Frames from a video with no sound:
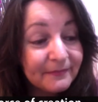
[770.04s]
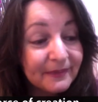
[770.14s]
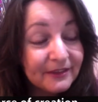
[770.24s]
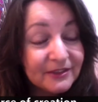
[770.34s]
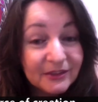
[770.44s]

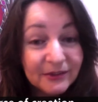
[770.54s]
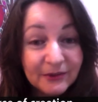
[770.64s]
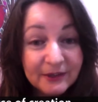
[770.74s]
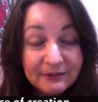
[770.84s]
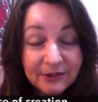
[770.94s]
So
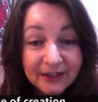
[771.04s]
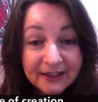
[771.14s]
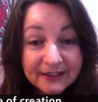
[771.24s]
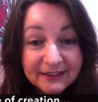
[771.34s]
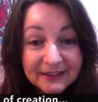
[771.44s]
if you
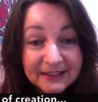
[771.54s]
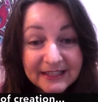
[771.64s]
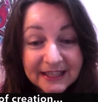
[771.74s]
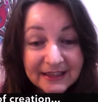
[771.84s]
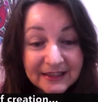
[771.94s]
can't
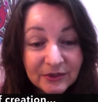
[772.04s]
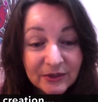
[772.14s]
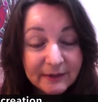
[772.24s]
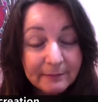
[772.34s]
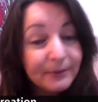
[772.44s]
attend to
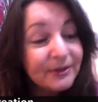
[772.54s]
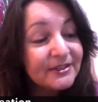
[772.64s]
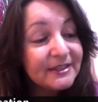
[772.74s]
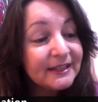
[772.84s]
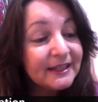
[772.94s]
them
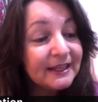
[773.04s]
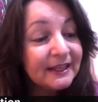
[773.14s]
personally,